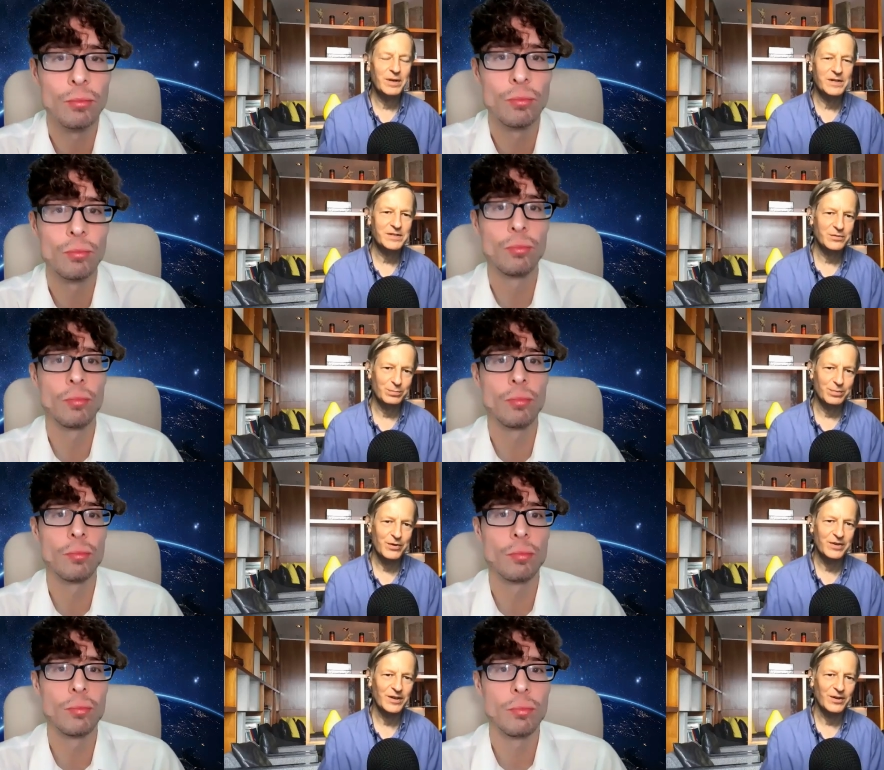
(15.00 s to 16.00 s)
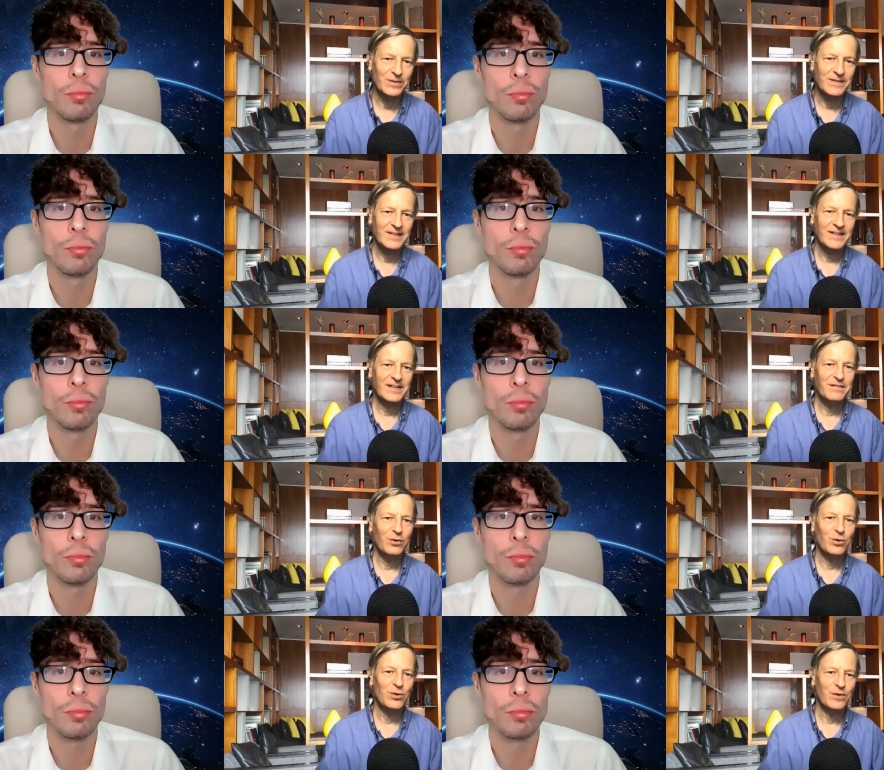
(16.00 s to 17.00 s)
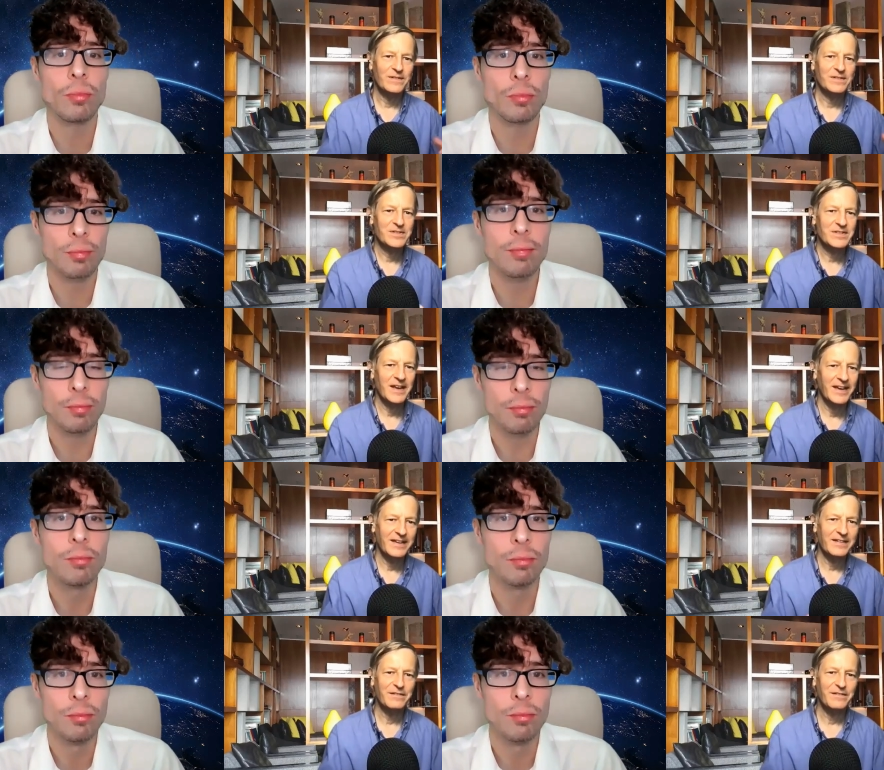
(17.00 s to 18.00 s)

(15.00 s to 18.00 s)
Speaker 1: personal protocol for staying